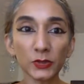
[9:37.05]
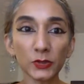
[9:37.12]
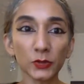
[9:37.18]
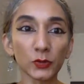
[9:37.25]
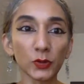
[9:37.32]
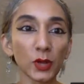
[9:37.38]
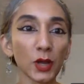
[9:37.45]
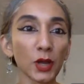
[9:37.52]

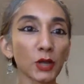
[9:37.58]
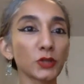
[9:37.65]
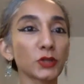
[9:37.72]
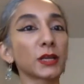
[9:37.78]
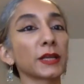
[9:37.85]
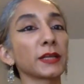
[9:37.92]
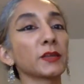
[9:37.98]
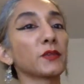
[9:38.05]
To to
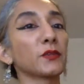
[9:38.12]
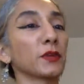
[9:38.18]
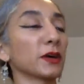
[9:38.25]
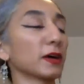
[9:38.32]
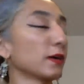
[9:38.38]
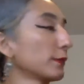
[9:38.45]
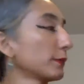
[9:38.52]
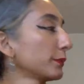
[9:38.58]
kind of
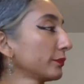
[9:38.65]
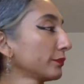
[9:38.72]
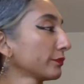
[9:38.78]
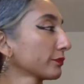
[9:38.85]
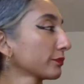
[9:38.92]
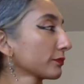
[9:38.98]
um,